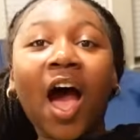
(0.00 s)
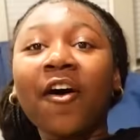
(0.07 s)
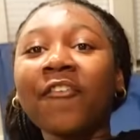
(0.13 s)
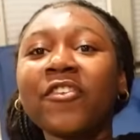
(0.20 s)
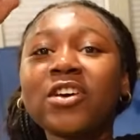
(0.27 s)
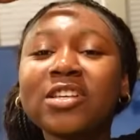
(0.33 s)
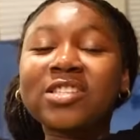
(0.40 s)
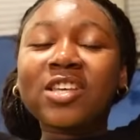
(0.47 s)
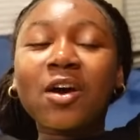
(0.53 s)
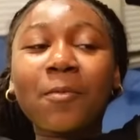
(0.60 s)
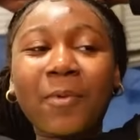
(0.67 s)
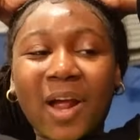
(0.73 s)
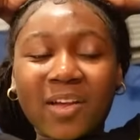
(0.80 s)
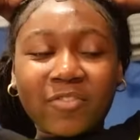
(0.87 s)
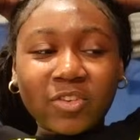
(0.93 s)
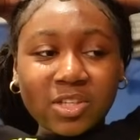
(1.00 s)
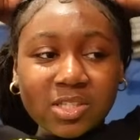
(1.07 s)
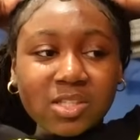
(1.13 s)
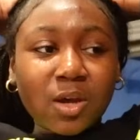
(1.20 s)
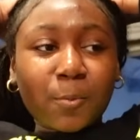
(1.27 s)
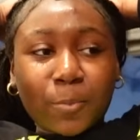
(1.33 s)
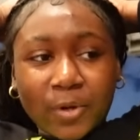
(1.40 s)
I feel
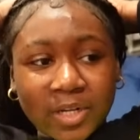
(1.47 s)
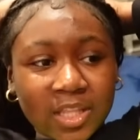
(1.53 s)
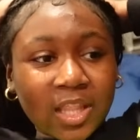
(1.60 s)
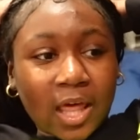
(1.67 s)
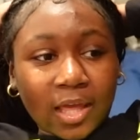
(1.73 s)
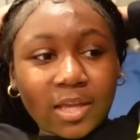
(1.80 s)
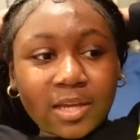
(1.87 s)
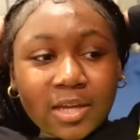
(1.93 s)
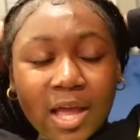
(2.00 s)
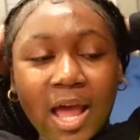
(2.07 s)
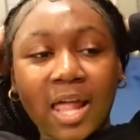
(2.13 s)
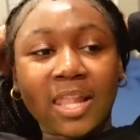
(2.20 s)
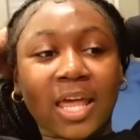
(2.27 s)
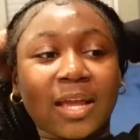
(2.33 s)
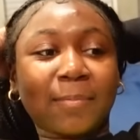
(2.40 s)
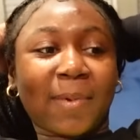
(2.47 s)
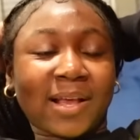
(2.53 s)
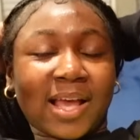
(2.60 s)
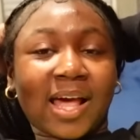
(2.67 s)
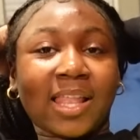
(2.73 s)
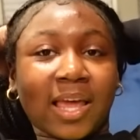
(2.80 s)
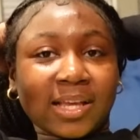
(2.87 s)
so pretty. Like, I like
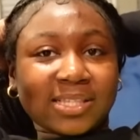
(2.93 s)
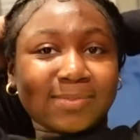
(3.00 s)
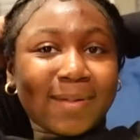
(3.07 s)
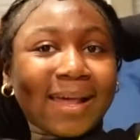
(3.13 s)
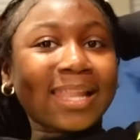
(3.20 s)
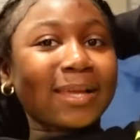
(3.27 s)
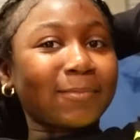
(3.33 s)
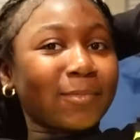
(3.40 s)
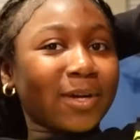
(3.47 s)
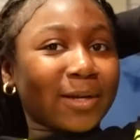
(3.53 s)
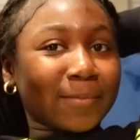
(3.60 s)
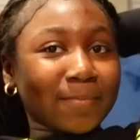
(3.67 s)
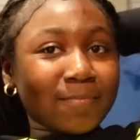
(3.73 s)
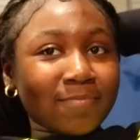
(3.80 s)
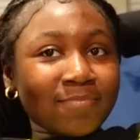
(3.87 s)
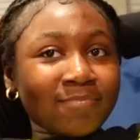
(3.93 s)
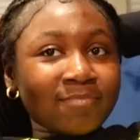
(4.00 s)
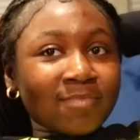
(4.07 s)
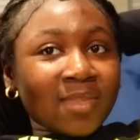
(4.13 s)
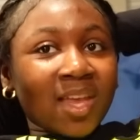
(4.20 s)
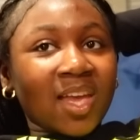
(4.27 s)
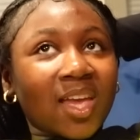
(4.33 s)
smiling. You were pretty
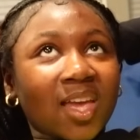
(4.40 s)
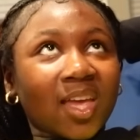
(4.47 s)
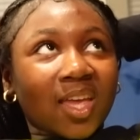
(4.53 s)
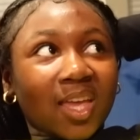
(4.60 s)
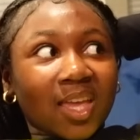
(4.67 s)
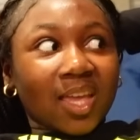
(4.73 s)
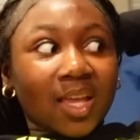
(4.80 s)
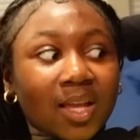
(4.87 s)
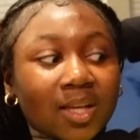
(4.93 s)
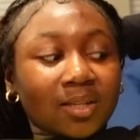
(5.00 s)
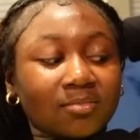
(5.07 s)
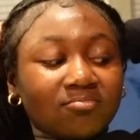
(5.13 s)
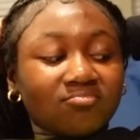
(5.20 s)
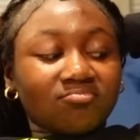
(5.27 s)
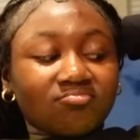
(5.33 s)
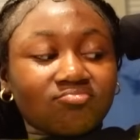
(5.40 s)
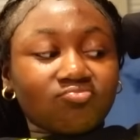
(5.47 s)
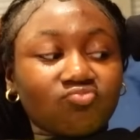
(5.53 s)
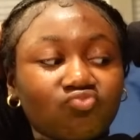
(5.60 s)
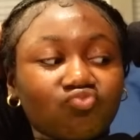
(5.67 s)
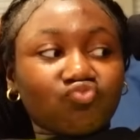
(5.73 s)
with the braces too, ma'am.